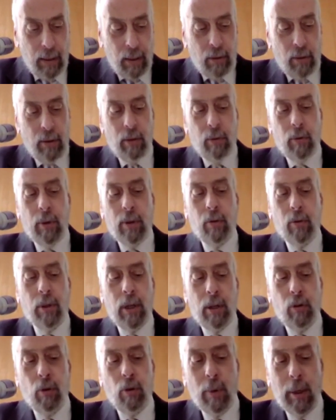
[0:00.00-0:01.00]
The
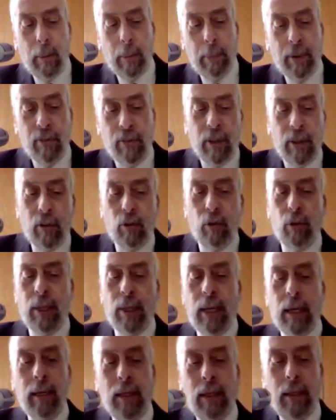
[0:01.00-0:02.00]
research I will present
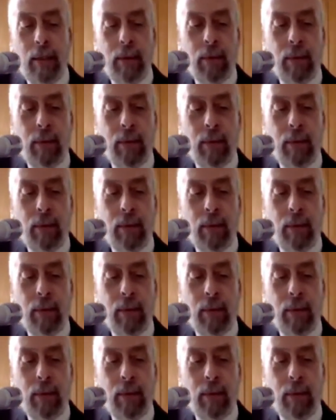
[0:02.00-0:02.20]
today